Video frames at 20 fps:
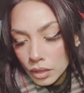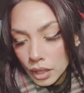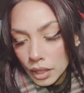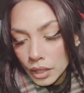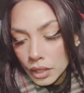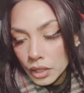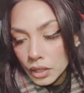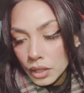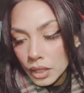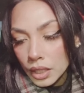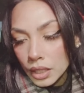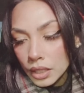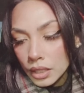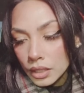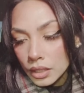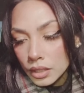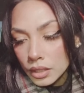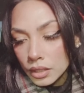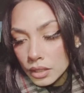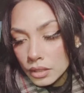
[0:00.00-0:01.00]
Are you
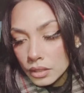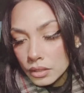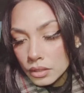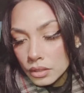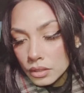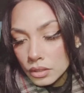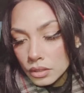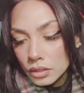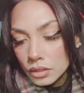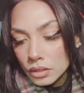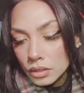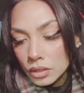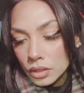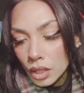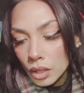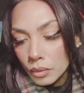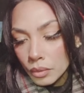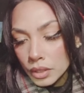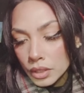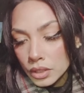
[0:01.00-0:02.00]
gonna
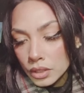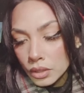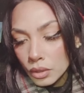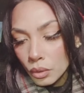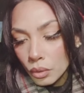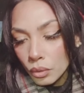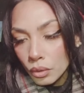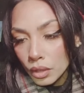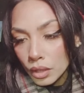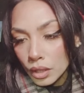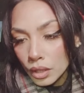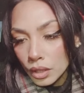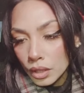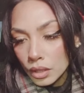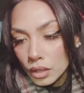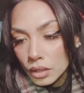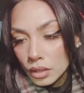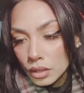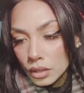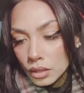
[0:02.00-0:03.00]
show us
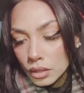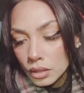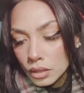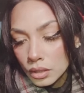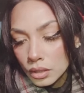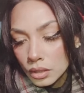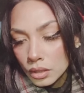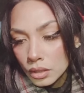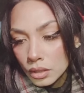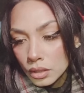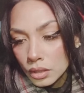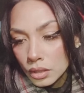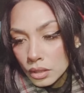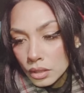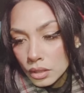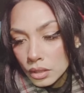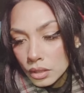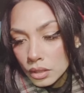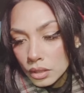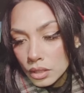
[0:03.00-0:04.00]
your
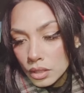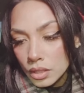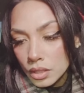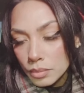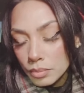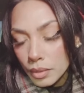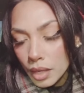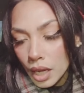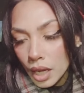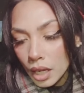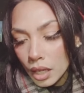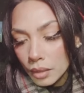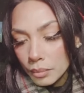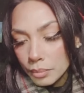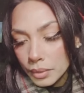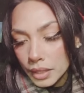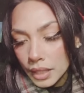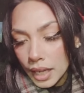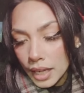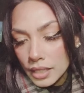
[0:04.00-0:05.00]
spot
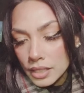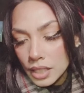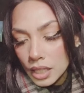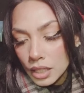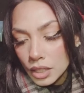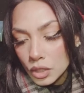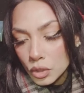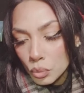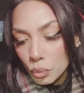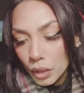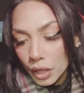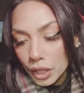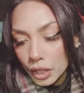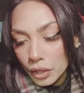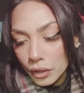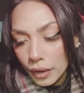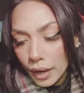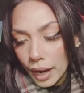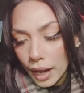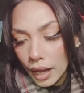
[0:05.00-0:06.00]
but not tell us where
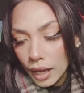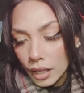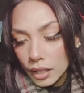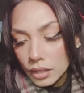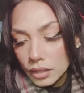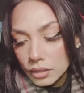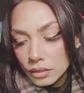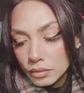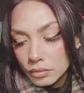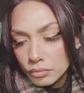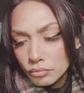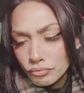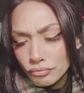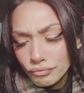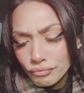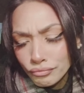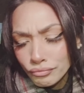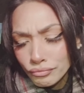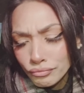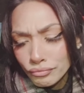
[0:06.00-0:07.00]
you're at?
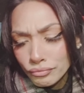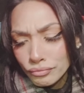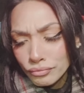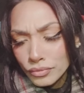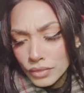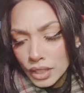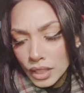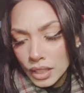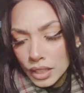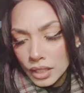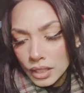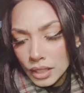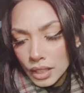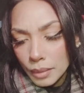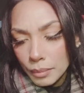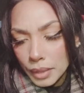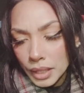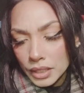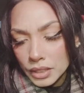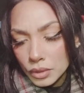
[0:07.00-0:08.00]

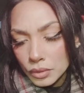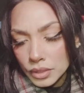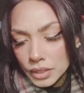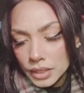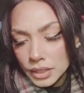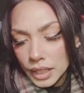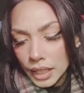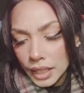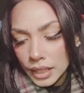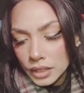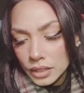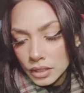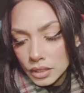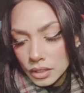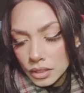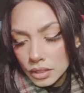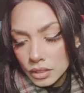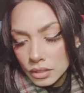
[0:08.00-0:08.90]
That makes no sense.